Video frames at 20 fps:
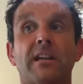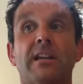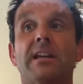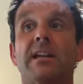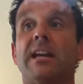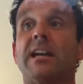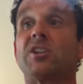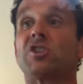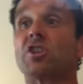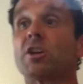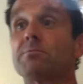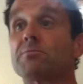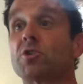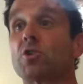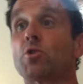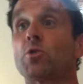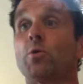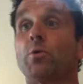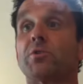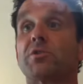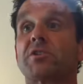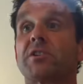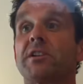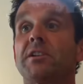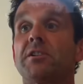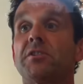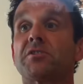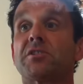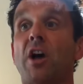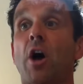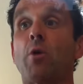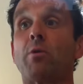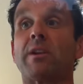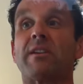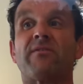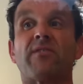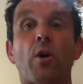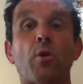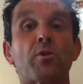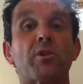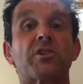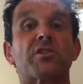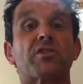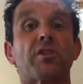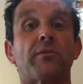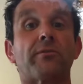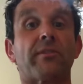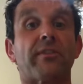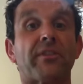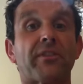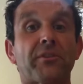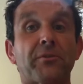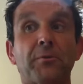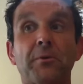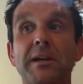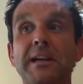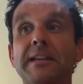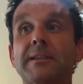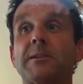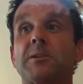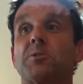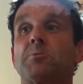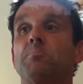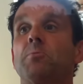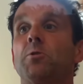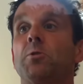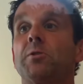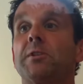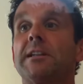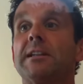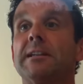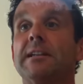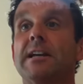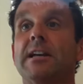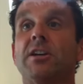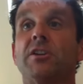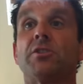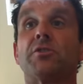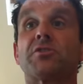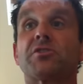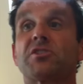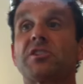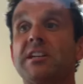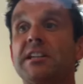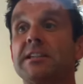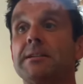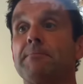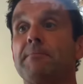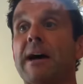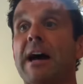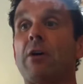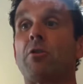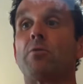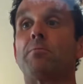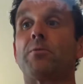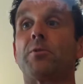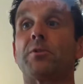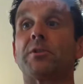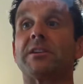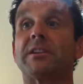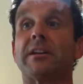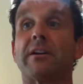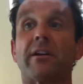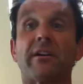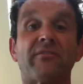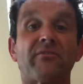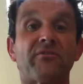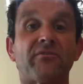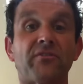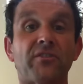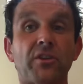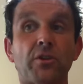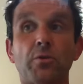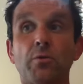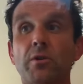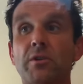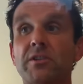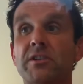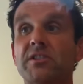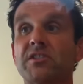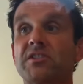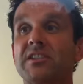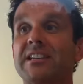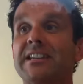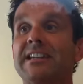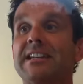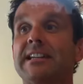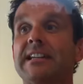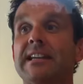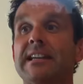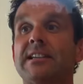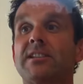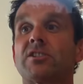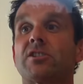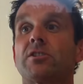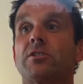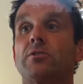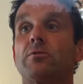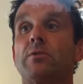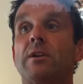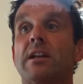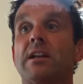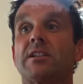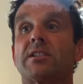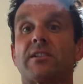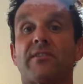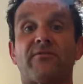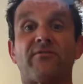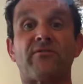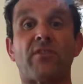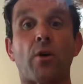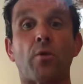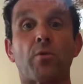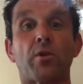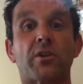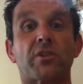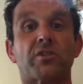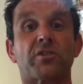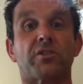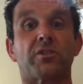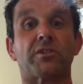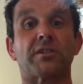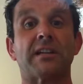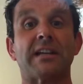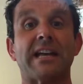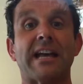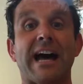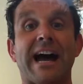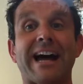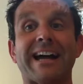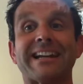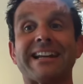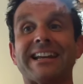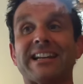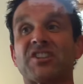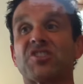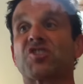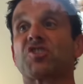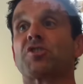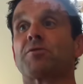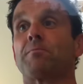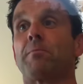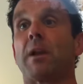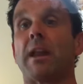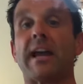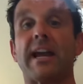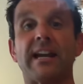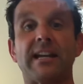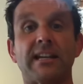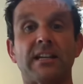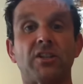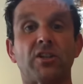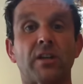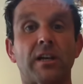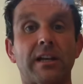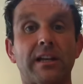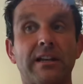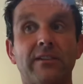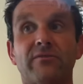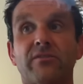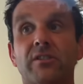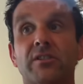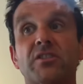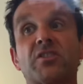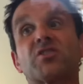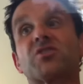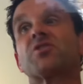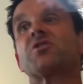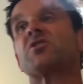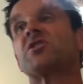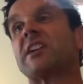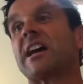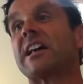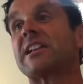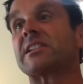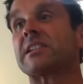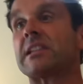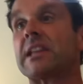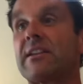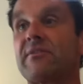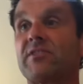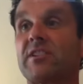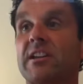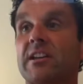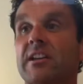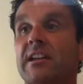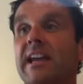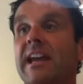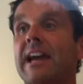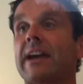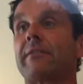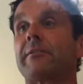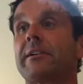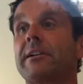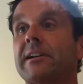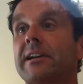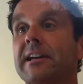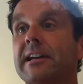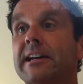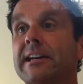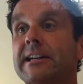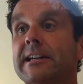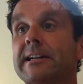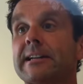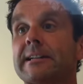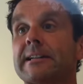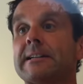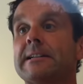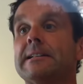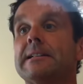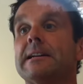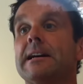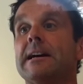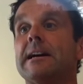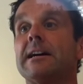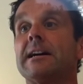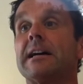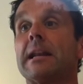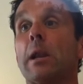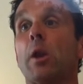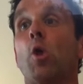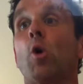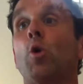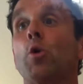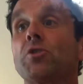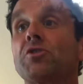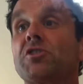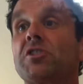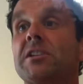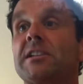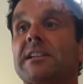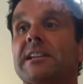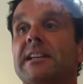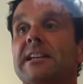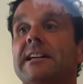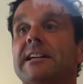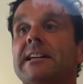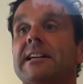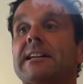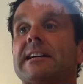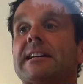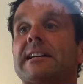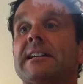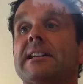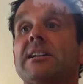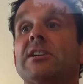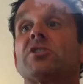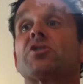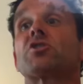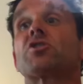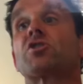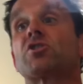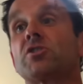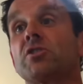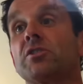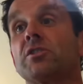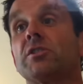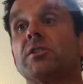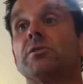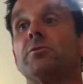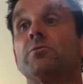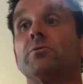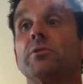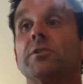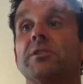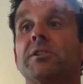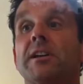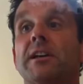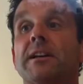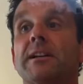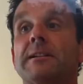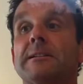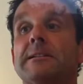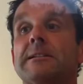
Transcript: In terms of core skills, only focused on 3 this morning. You'll see in the PowerPoint there are a few others that you need to focus on and explain in your leaflet, such as lifting and carrying a kayak, launching a kayak, stern rudder,